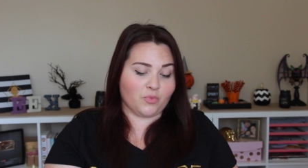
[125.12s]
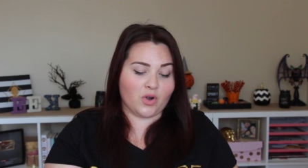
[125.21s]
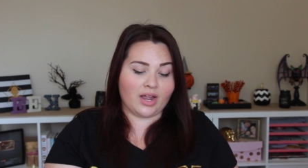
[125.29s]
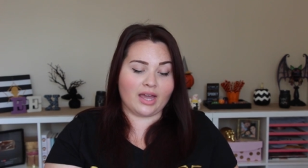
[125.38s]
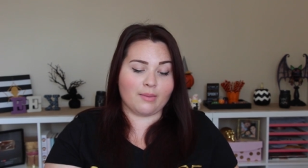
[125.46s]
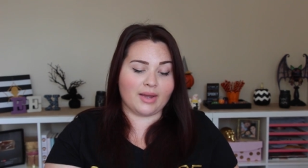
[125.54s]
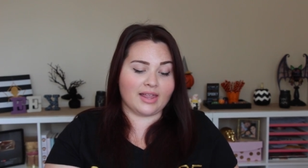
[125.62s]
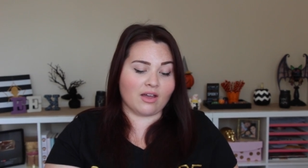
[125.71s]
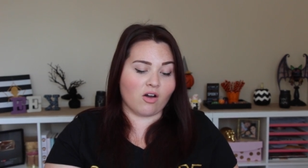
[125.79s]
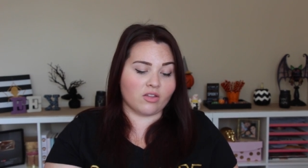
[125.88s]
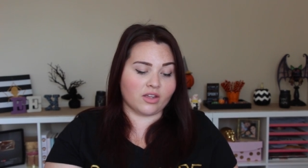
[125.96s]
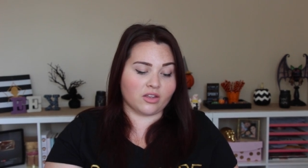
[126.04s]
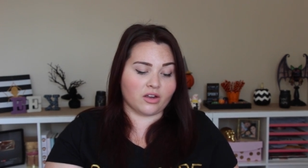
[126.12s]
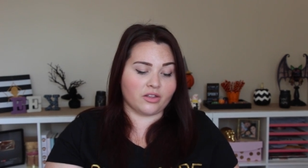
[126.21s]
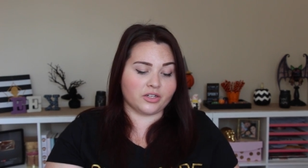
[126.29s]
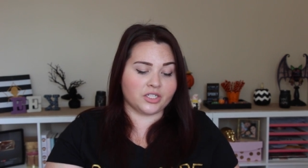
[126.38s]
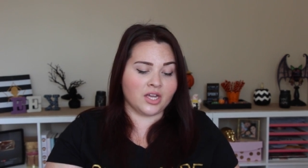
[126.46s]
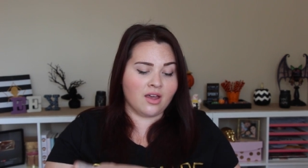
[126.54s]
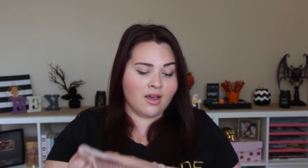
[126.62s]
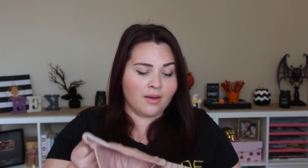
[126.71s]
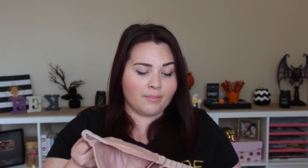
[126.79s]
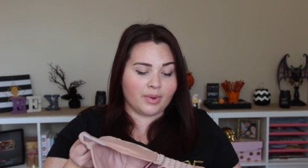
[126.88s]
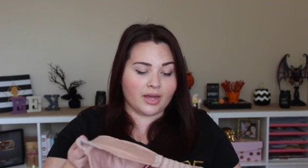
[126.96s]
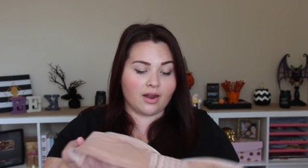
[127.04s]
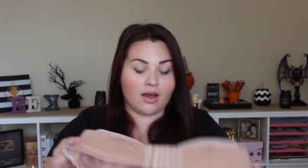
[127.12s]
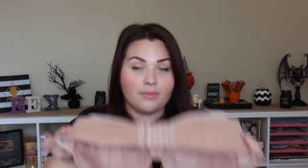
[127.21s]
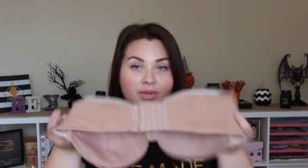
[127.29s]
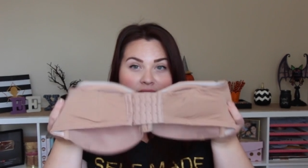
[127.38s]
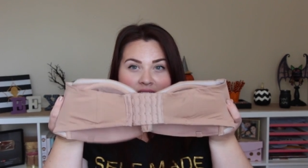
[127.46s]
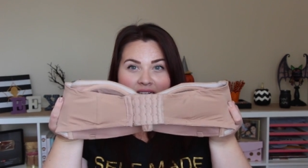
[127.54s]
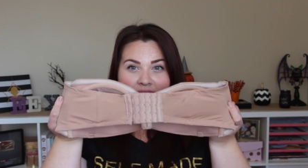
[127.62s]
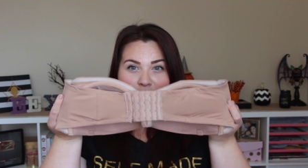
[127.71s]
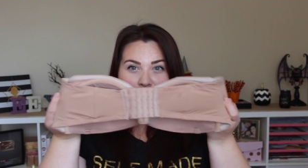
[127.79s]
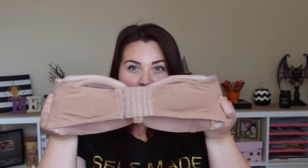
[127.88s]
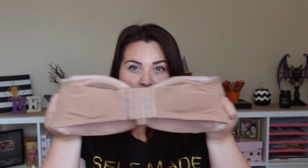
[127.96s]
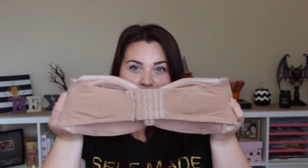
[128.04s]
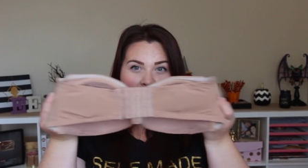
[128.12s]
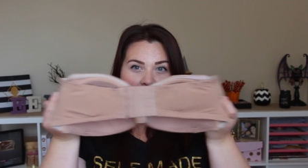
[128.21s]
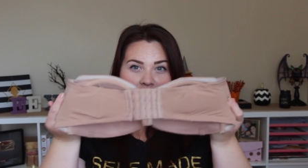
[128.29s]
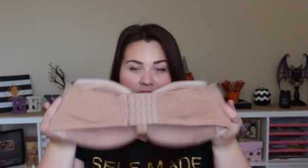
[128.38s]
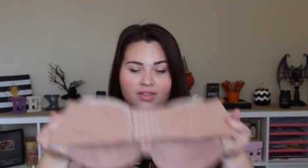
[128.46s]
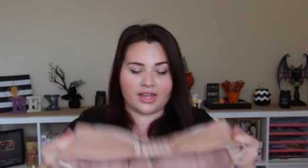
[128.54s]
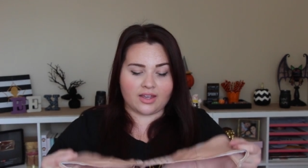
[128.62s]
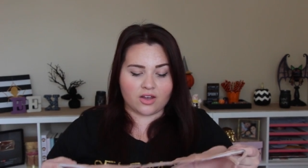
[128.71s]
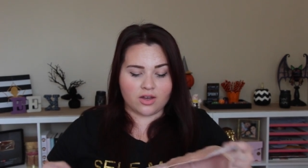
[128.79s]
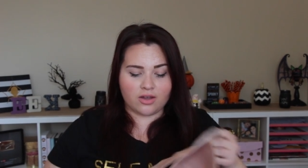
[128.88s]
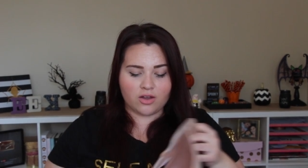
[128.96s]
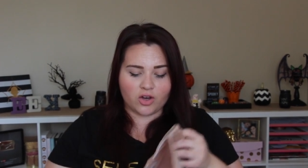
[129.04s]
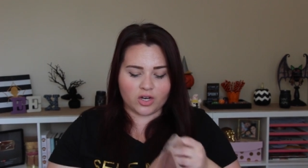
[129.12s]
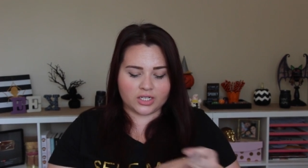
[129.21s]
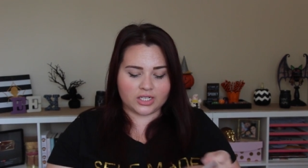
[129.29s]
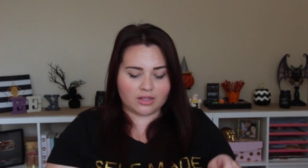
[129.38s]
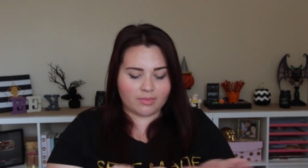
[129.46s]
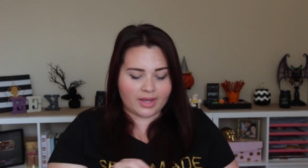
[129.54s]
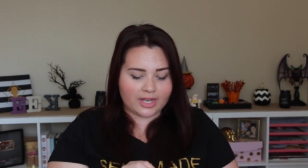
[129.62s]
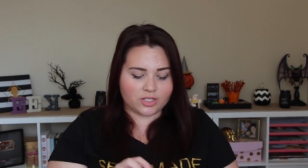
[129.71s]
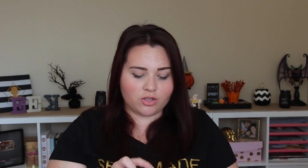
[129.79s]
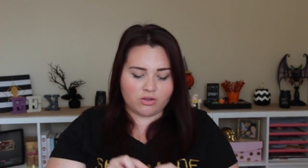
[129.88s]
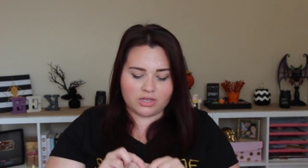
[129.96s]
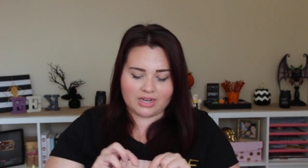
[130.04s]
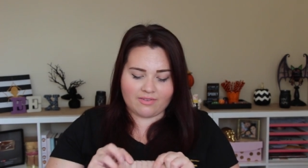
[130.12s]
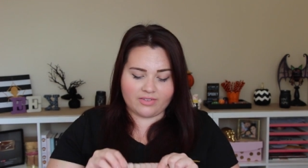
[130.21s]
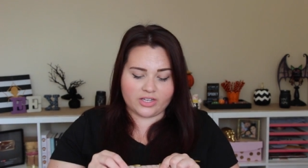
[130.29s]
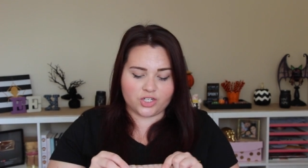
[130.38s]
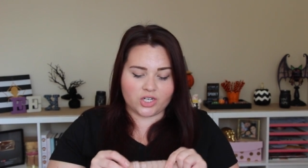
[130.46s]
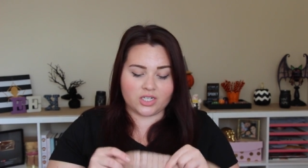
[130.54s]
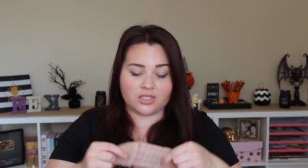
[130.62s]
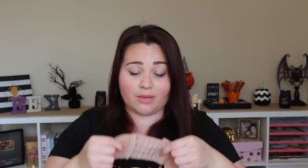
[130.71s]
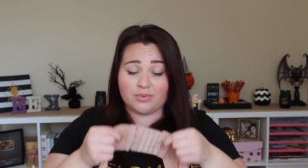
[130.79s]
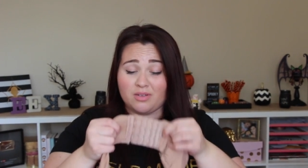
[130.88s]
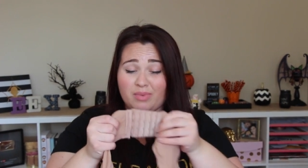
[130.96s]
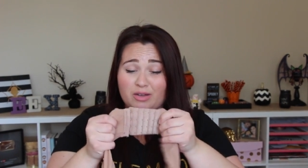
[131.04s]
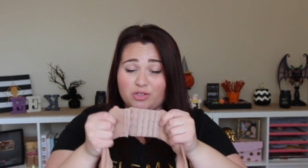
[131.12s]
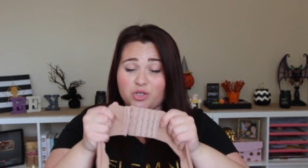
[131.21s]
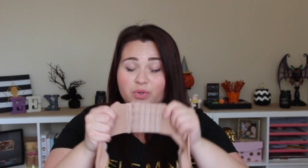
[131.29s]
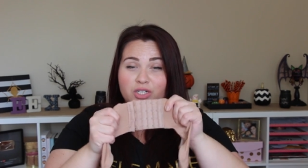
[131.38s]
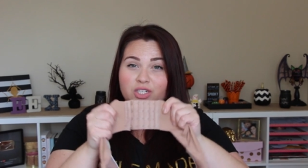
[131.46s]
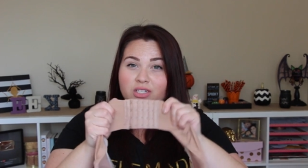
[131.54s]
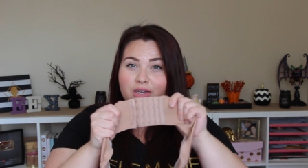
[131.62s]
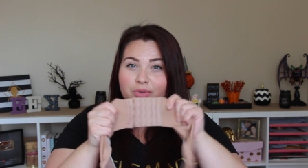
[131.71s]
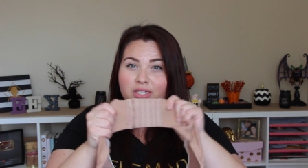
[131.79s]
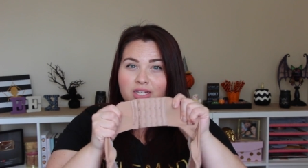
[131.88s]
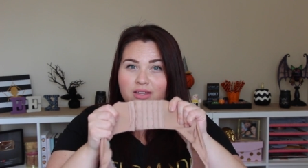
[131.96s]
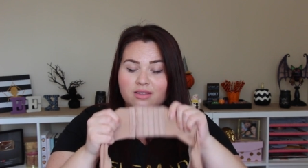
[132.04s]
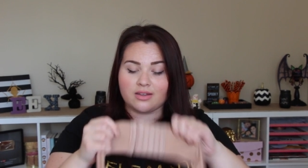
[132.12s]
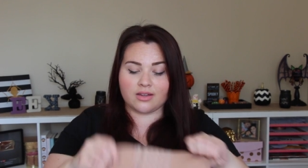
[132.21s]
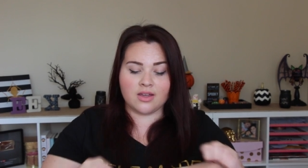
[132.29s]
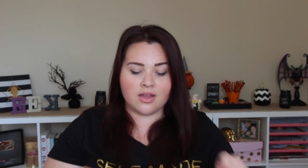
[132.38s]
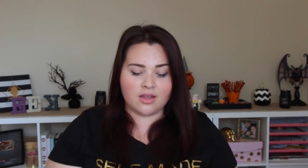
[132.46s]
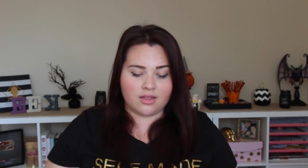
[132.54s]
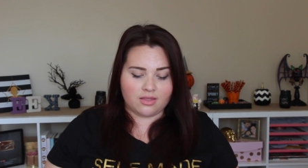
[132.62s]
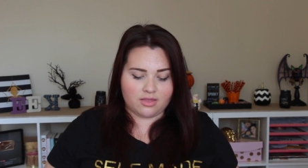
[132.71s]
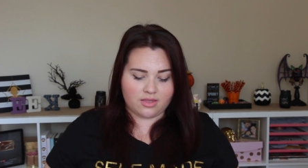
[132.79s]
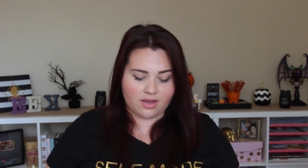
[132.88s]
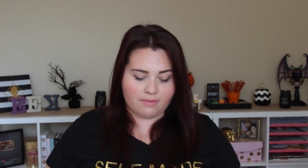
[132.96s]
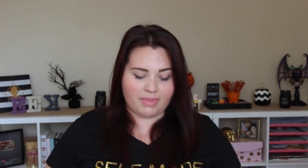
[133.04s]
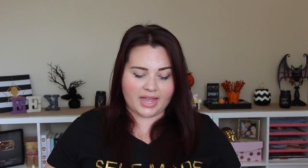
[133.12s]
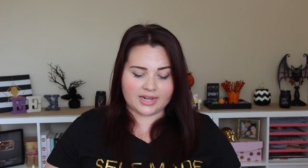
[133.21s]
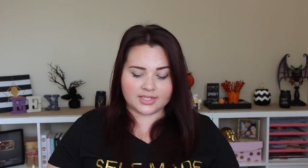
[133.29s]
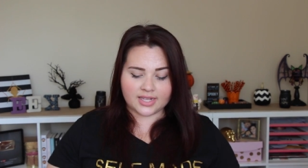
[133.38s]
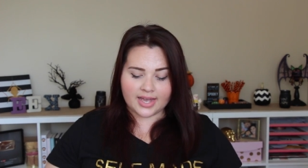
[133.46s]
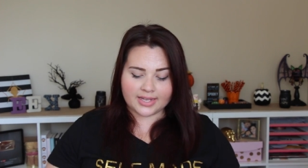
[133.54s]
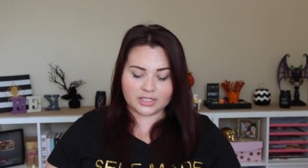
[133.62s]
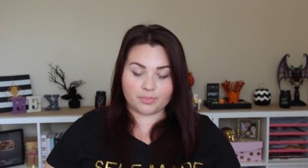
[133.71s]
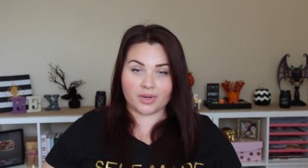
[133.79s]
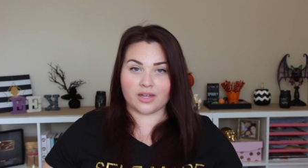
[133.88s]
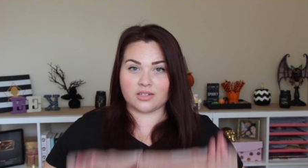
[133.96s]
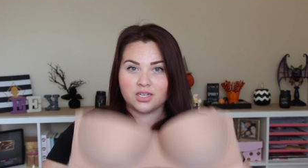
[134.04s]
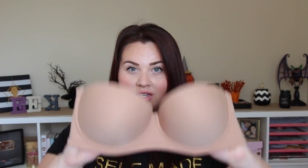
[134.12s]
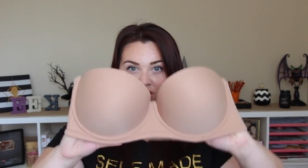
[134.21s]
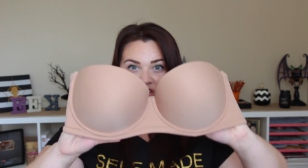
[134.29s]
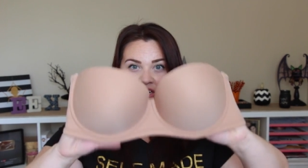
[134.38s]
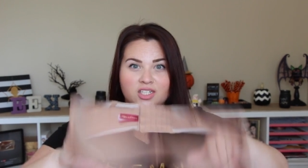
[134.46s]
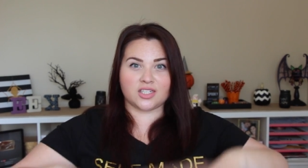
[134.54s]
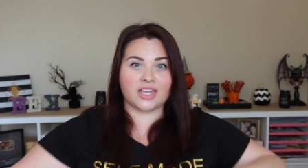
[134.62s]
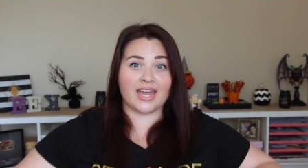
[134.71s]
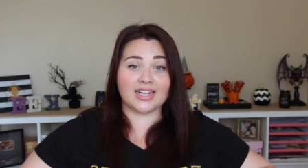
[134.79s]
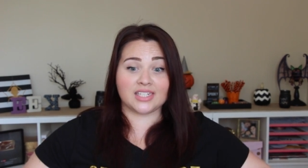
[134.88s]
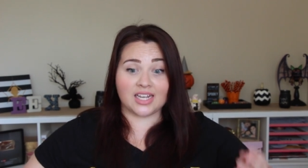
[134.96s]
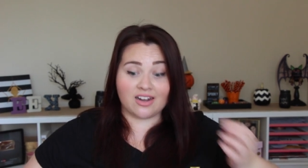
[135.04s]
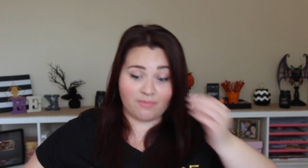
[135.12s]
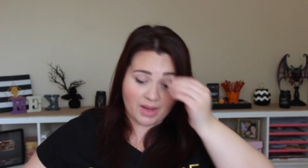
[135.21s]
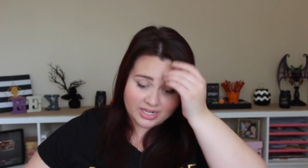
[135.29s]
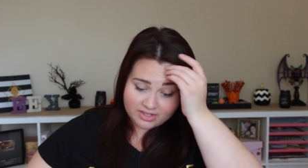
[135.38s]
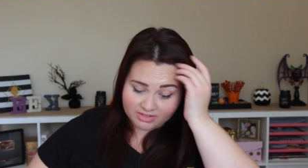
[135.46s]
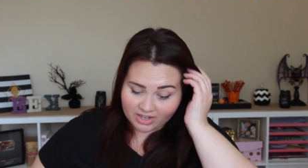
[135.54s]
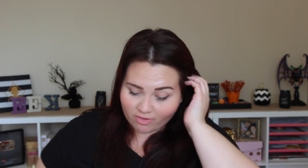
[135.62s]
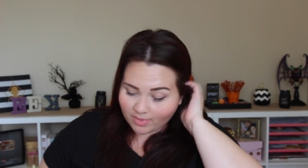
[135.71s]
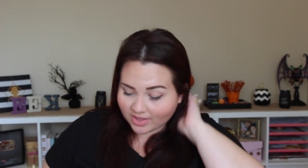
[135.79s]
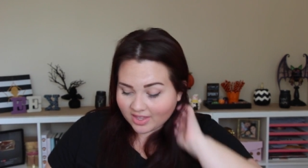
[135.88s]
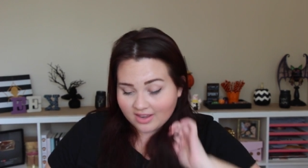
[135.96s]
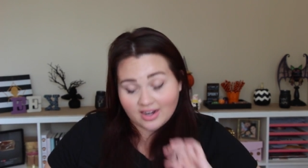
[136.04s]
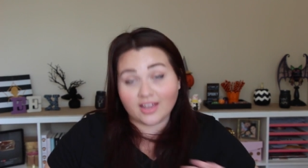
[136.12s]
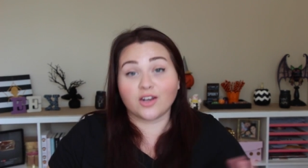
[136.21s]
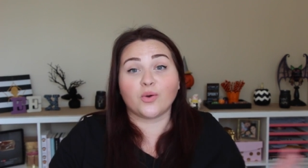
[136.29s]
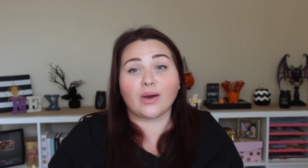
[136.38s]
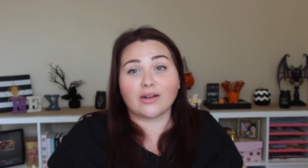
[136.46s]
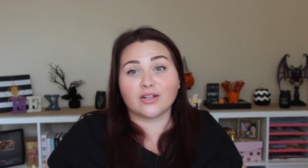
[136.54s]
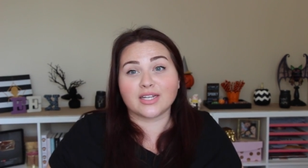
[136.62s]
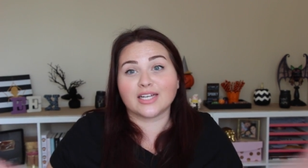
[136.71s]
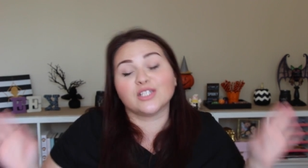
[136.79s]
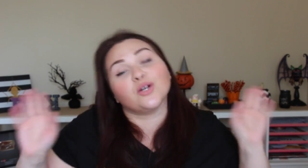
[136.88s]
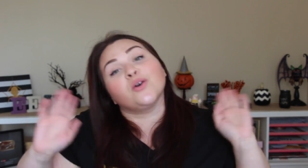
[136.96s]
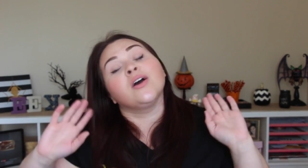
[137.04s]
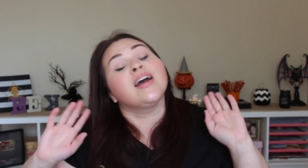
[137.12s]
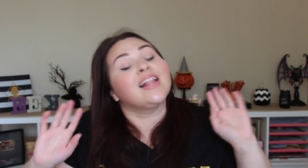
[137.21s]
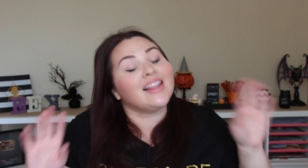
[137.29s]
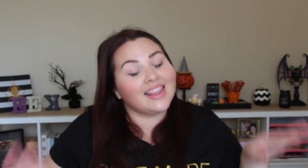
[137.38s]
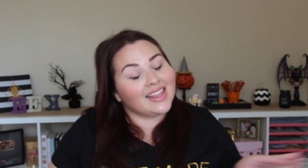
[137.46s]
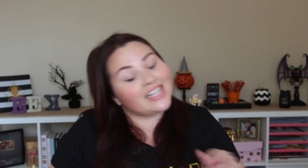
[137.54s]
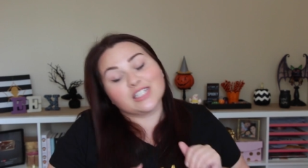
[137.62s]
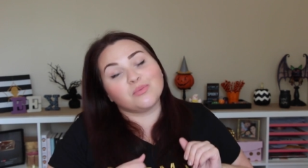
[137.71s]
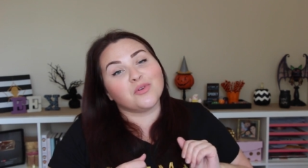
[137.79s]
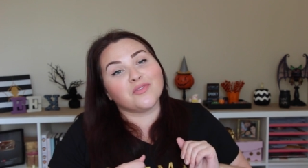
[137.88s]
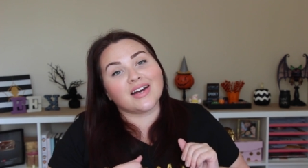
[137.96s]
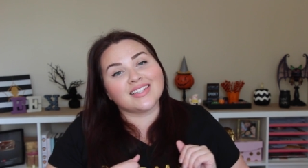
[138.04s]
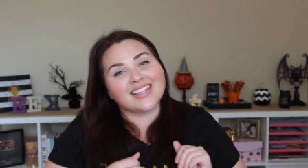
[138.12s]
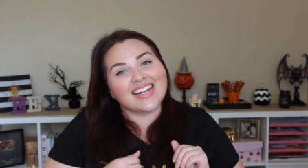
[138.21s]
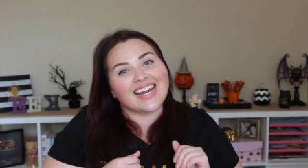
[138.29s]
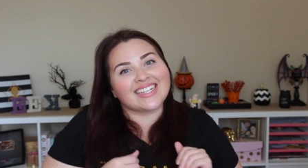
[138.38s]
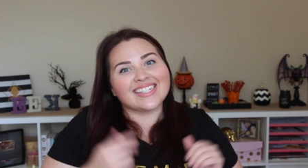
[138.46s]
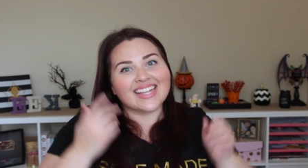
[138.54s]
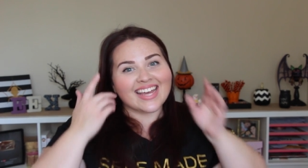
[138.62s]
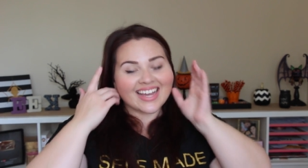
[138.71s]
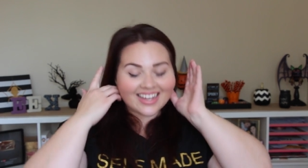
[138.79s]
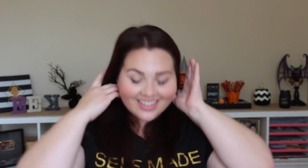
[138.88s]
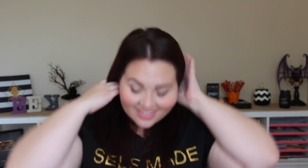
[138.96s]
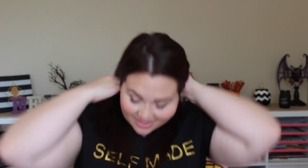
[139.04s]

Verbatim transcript: some more. I gotta buy like all the other colors. But it does have a bunch of like hooks in the back, so you could definitely adjust up to about 2 inches, I would say, the band size, but just can't say enough positive stuff about that, and I could go on all day, so let's move on to the next thing.